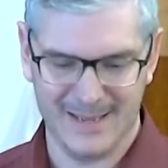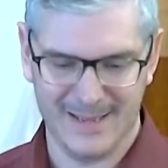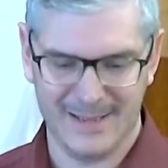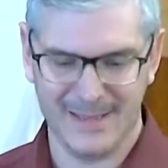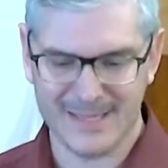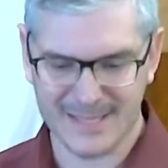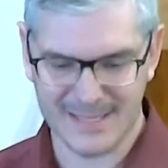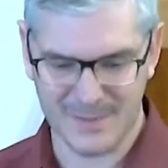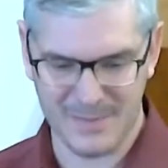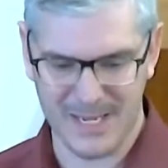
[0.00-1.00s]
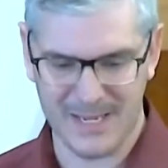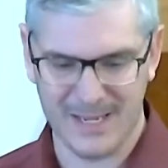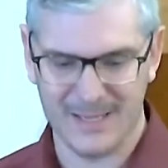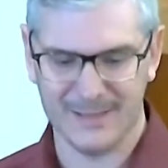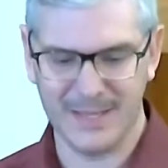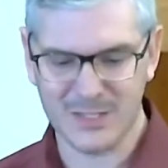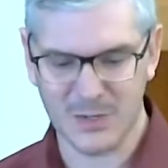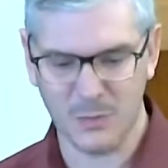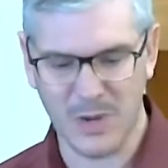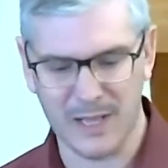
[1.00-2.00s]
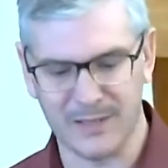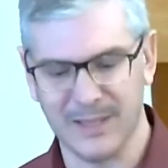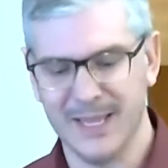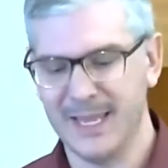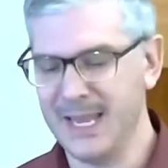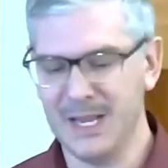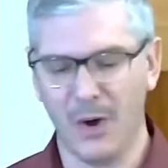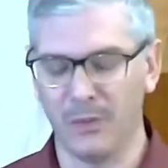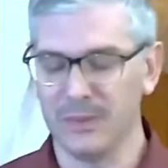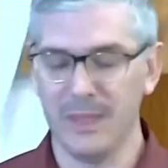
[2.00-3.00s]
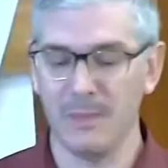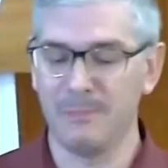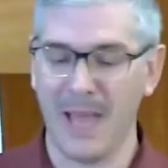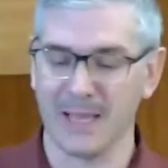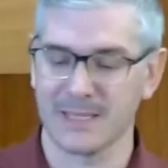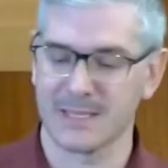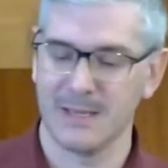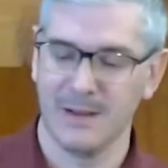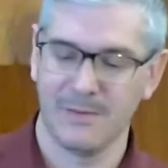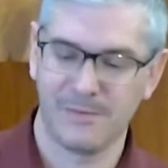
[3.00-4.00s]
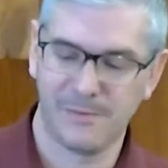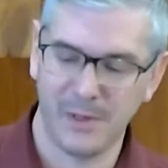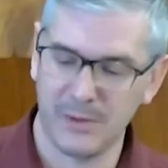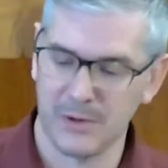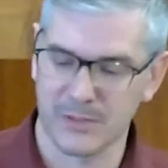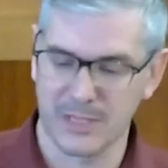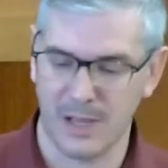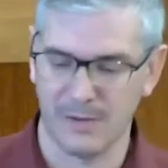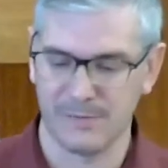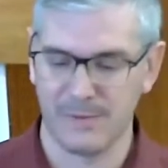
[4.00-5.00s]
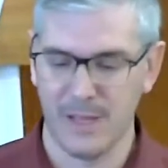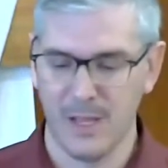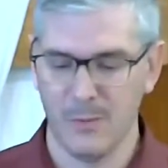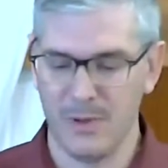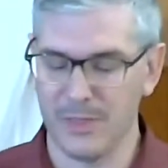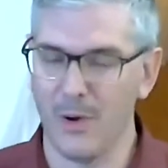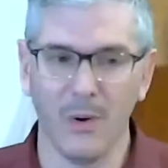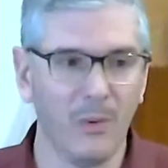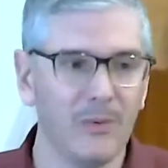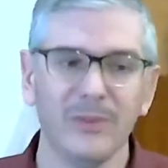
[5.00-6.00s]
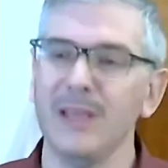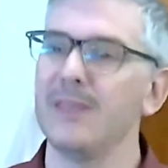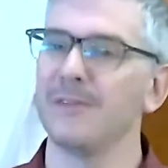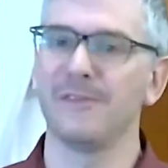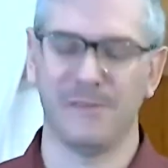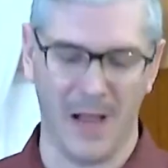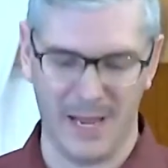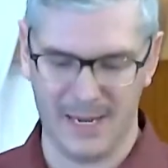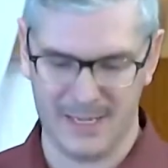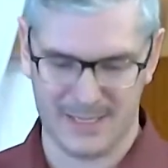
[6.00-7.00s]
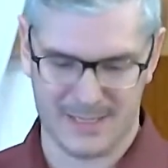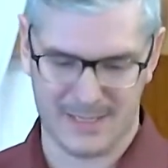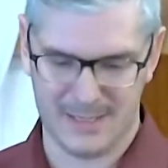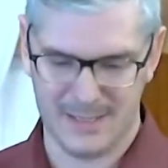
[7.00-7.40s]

Listen to me. Listen well. Eat only the best. Fill yourself with only the finest.